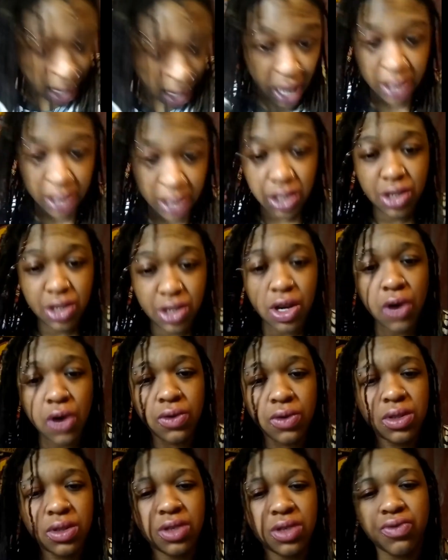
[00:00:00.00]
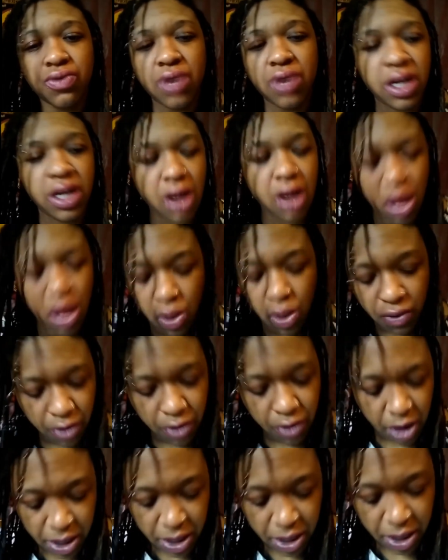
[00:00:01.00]
has notes written all
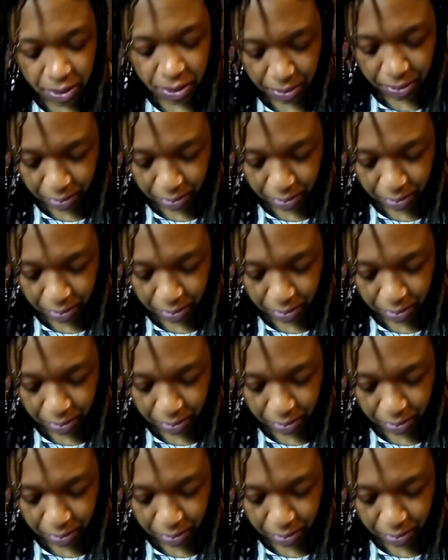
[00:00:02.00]
over it.